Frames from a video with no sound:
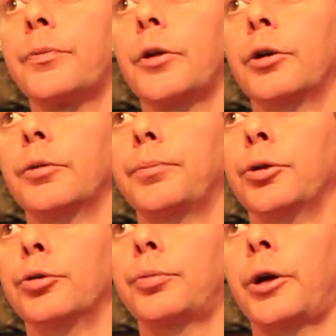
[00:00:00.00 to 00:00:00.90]
and it
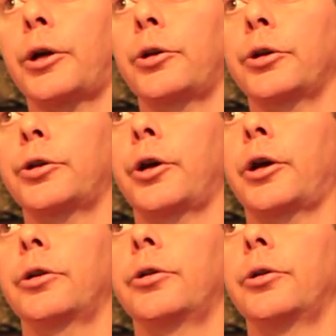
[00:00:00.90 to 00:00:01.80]
blows back like
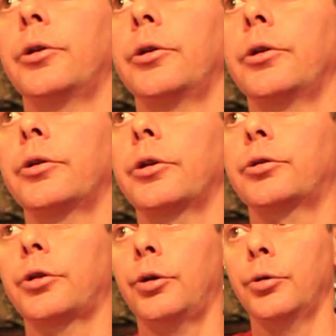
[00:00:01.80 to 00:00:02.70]
that. That's
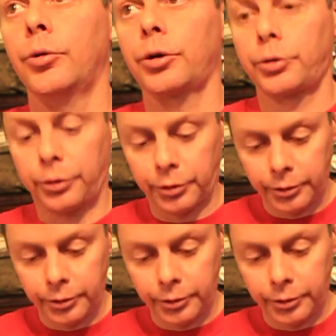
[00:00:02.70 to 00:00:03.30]
how it works.